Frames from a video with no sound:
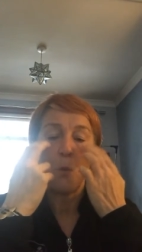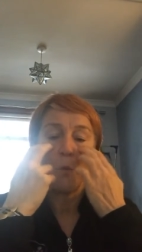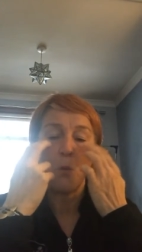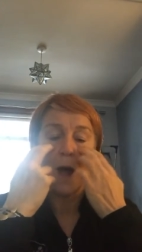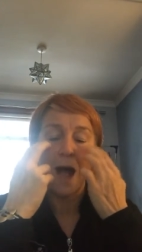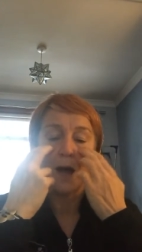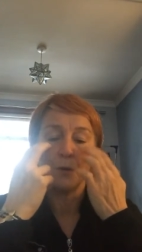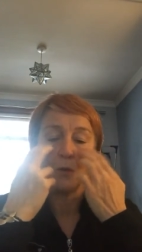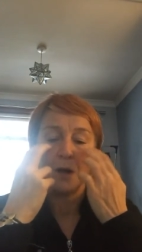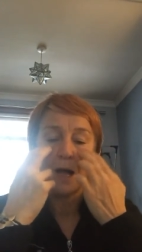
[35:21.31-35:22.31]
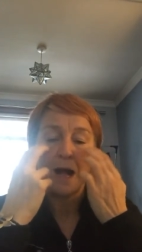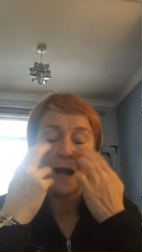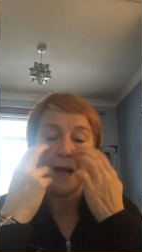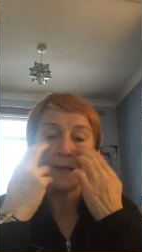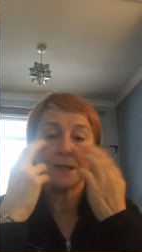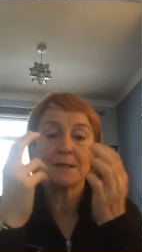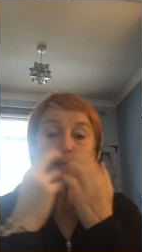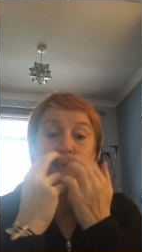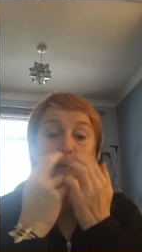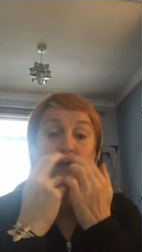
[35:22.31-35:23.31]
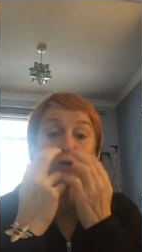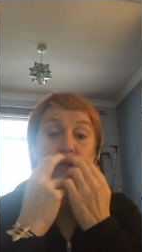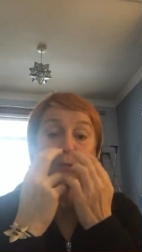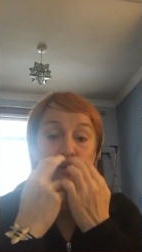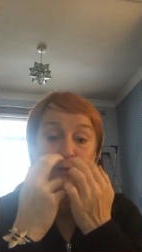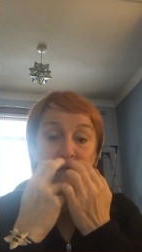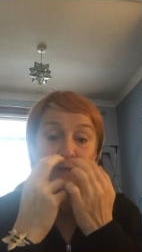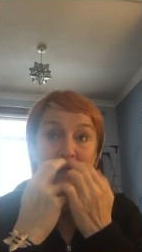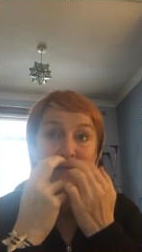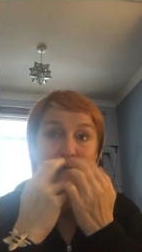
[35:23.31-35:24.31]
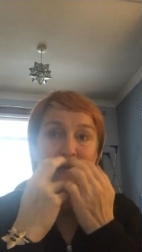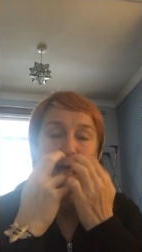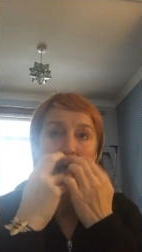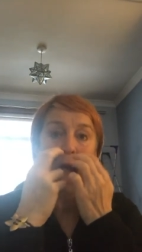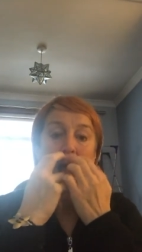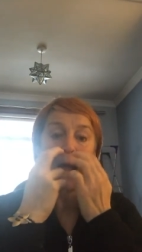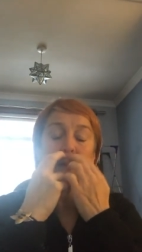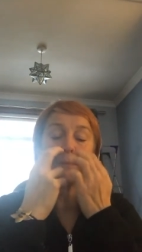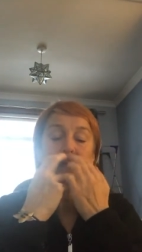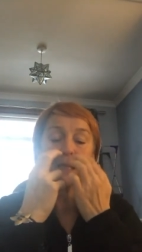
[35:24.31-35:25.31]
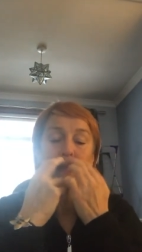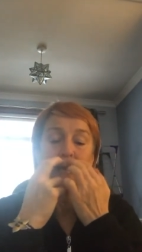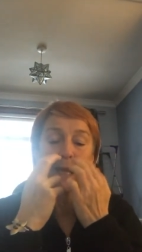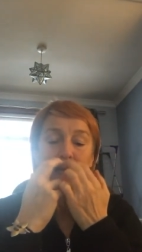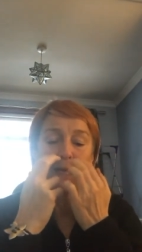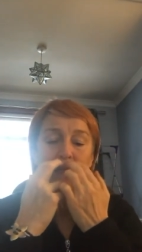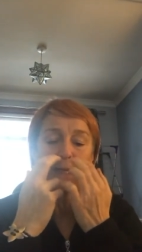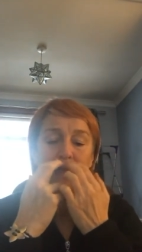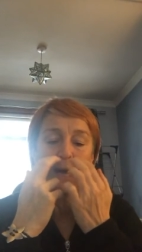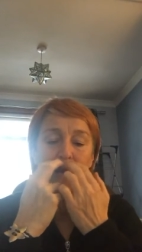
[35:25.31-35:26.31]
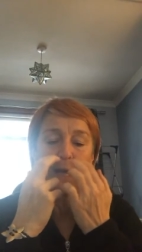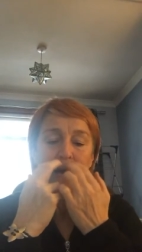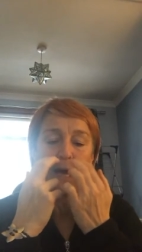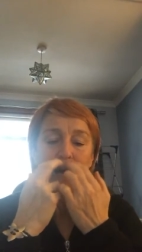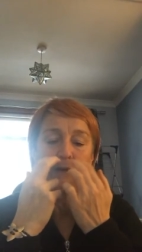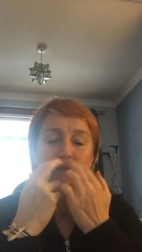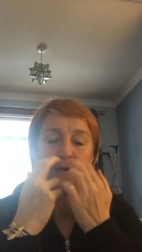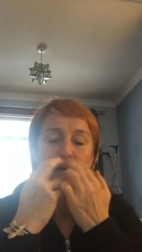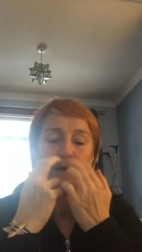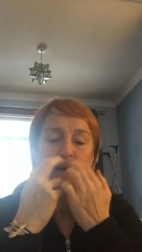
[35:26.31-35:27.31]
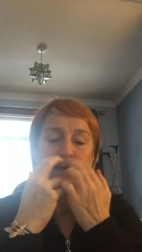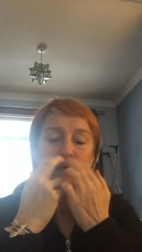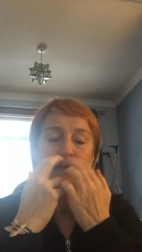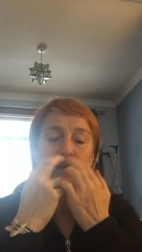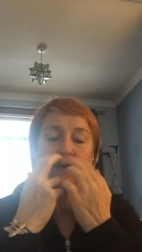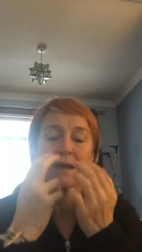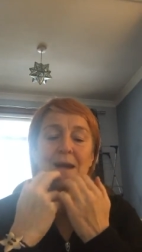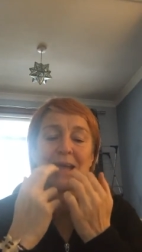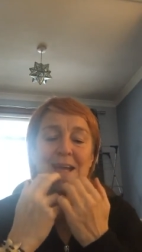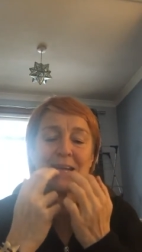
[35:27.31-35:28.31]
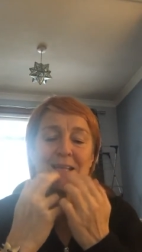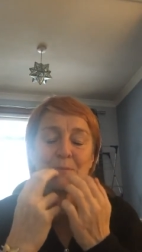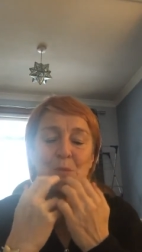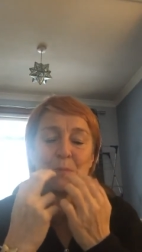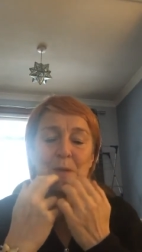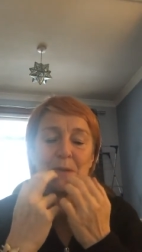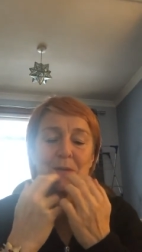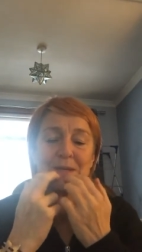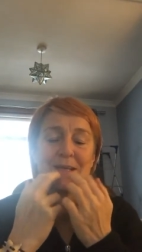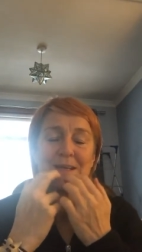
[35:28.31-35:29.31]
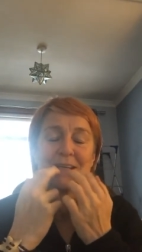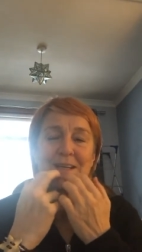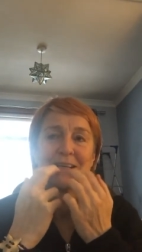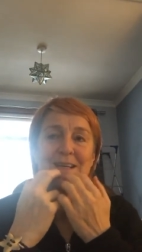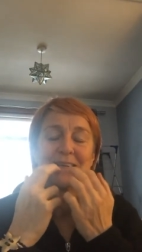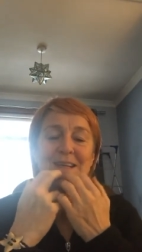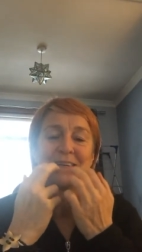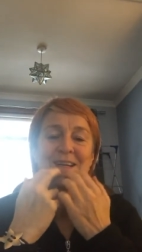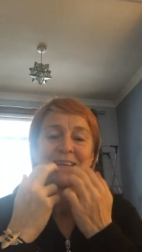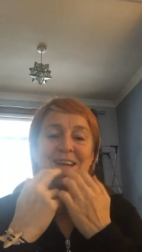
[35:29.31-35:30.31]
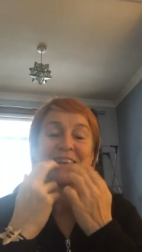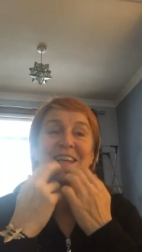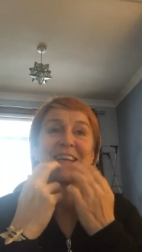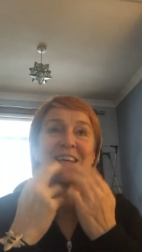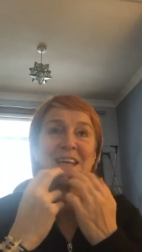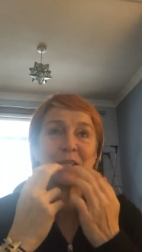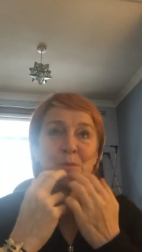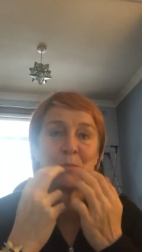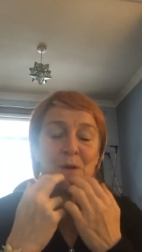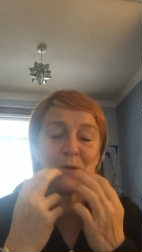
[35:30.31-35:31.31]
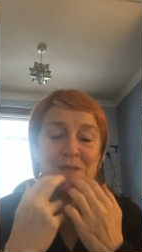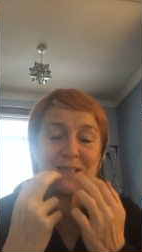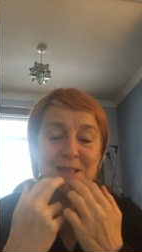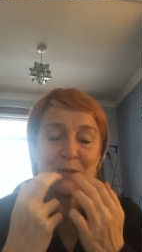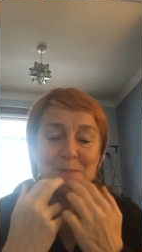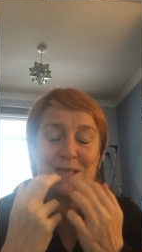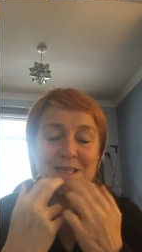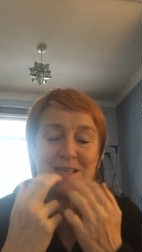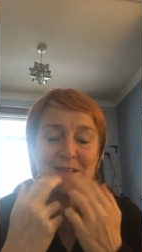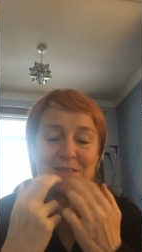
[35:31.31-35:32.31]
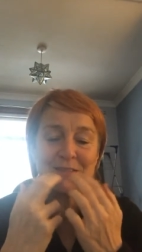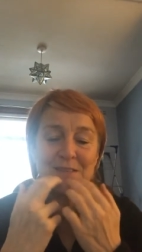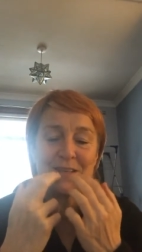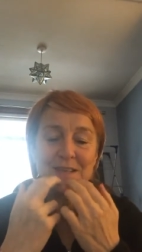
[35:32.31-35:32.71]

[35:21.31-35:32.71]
Wow, I can take control of this. I am learning that I have an incredible power, an incredible power to heal myself.